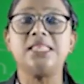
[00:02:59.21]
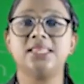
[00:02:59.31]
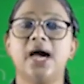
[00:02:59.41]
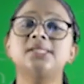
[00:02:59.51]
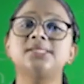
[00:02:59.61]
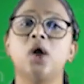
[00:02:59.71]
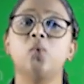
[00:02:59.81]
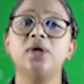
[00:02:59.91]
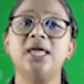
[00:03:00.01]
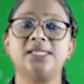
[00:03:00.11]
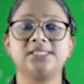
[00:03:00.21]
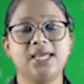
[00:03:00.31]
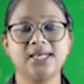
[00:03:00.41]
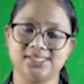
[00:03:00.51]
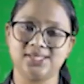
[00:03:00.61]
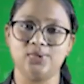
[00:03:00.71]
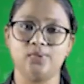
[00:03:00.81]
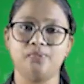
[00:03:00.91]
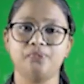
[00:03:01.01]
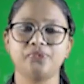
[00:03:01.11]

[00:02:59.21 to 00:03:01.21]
That's how we get S cube.